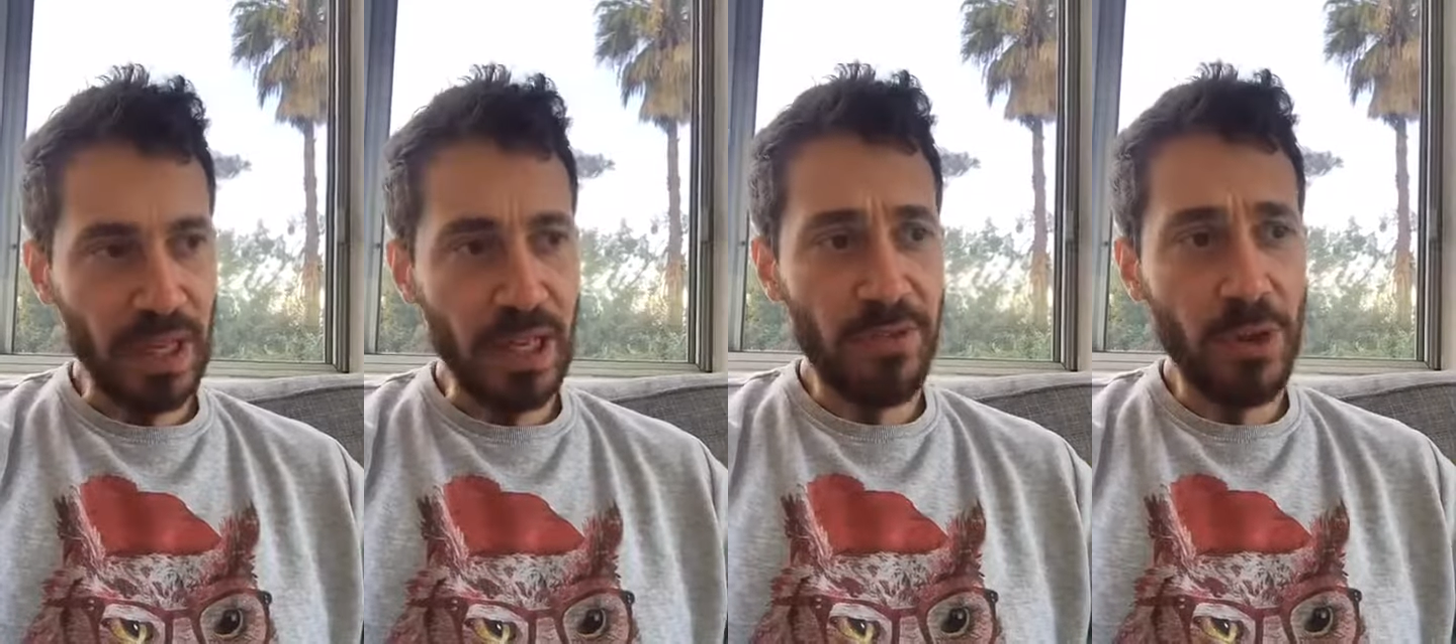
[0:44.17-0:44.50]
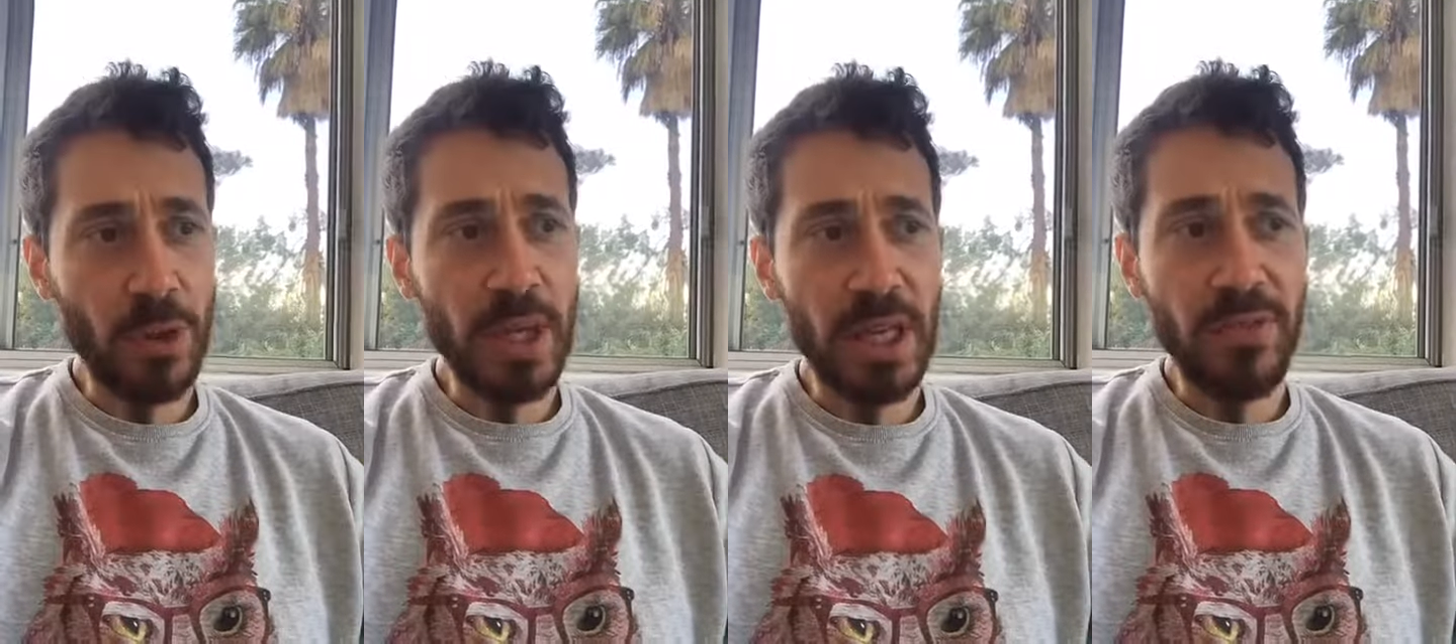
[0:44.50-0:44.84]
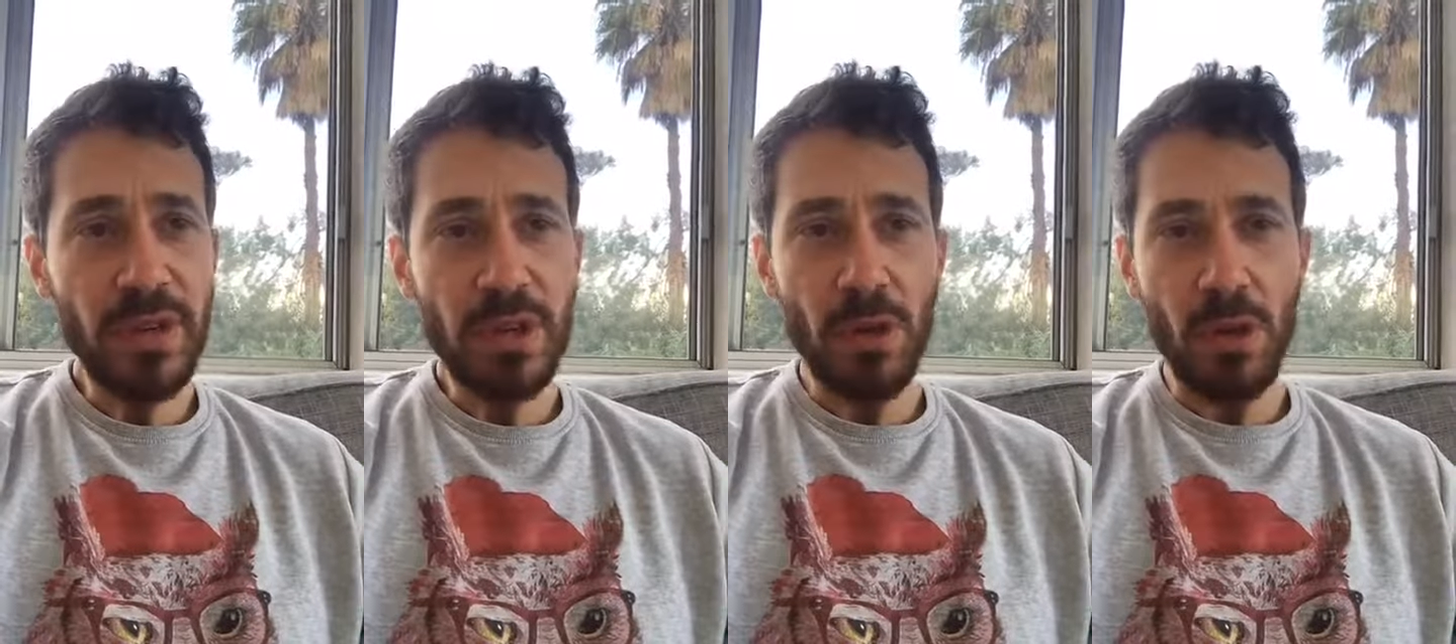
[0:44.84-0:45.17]
If you were
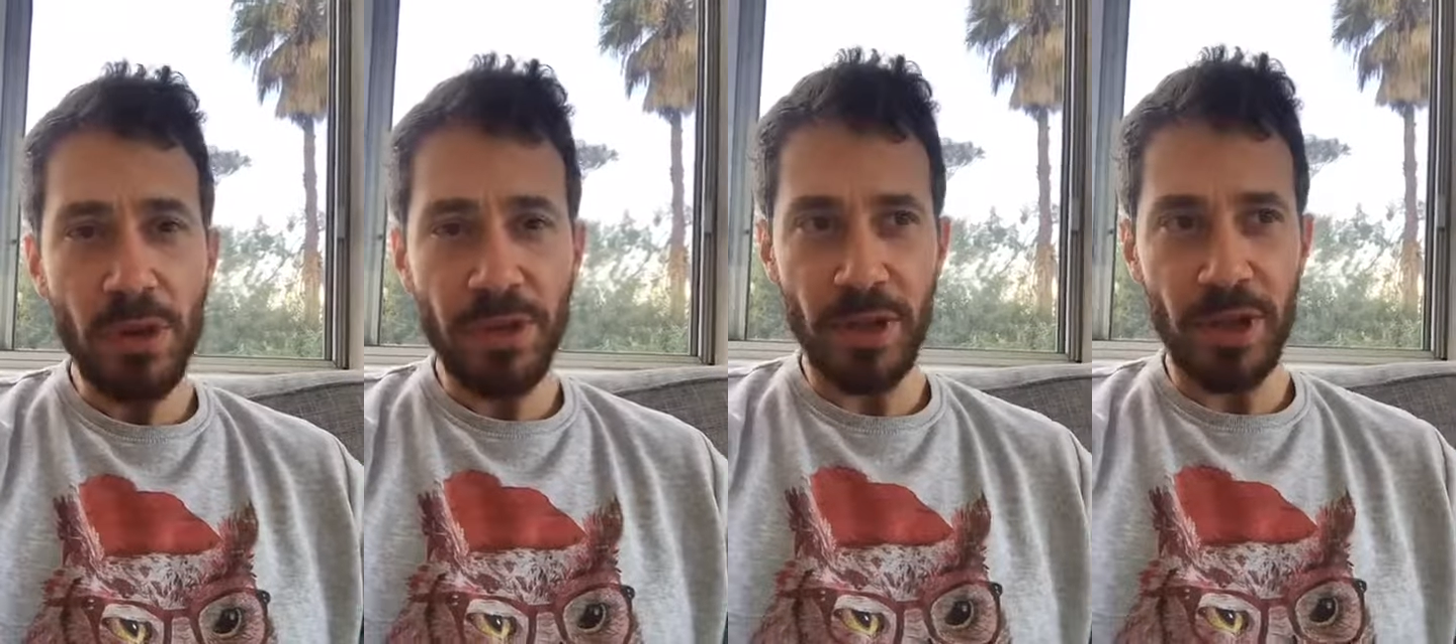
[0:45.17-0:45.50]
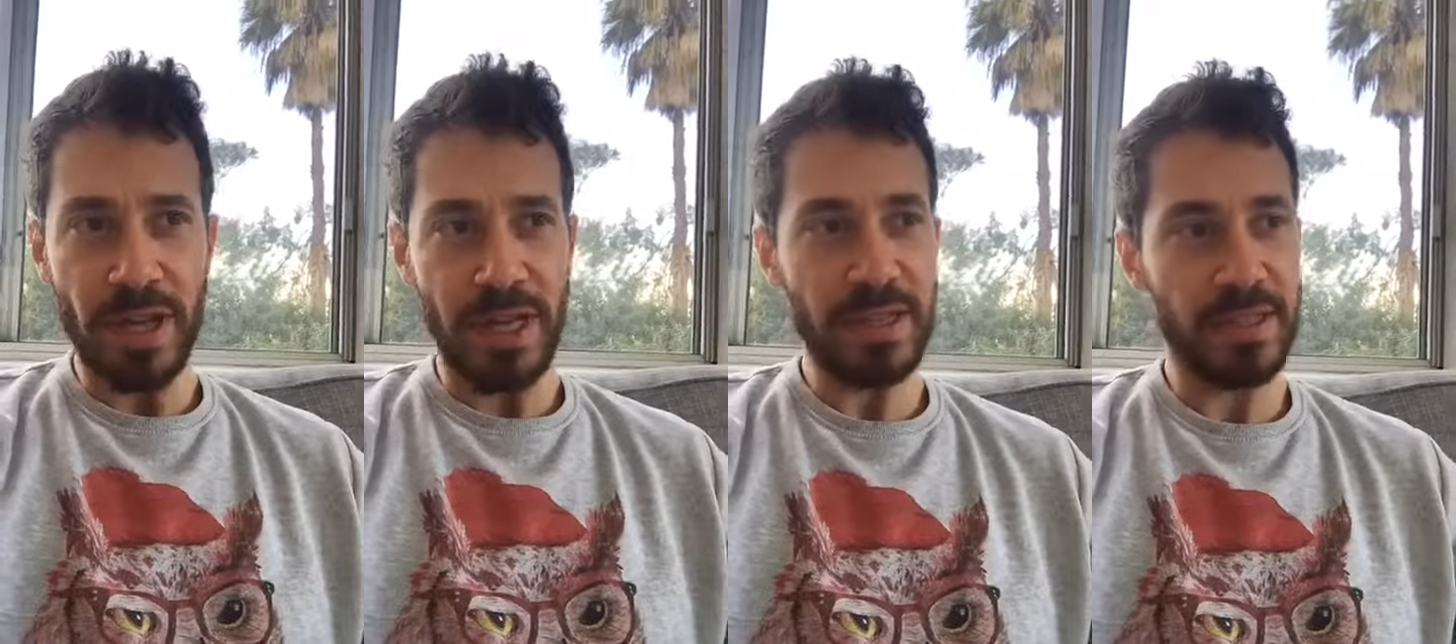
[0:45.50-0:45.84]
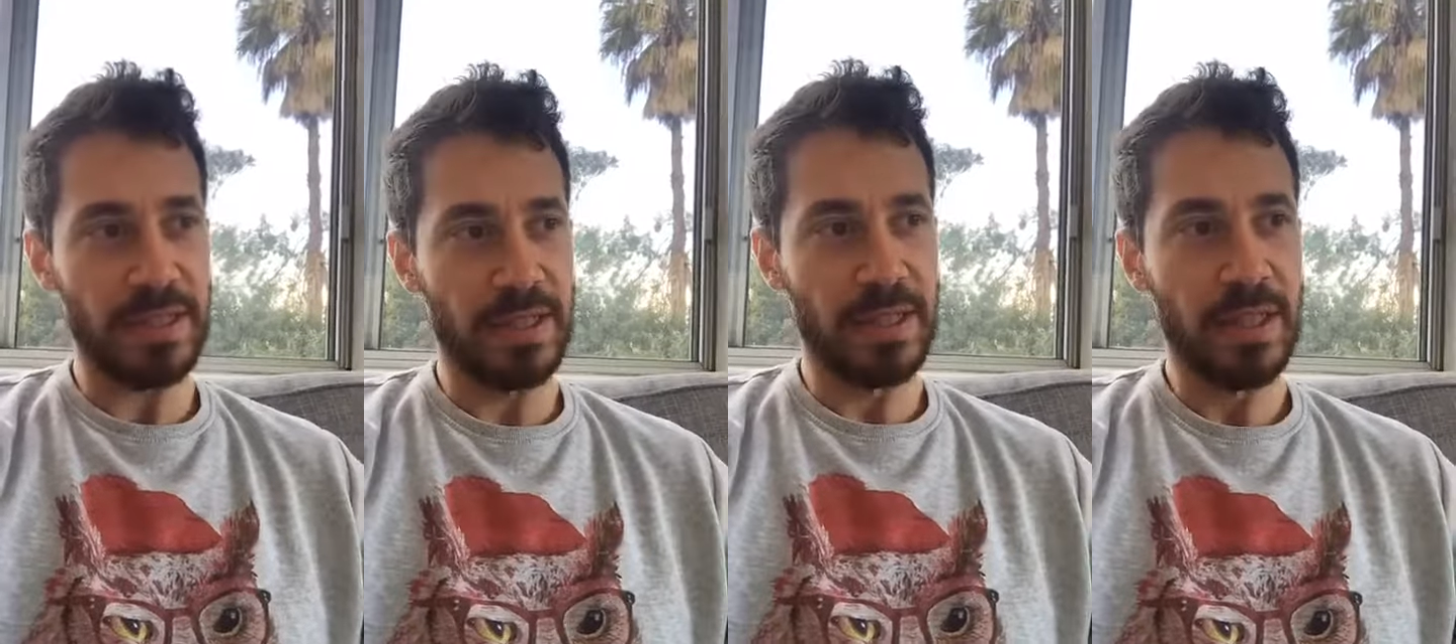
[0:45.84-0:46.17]
given orthotics,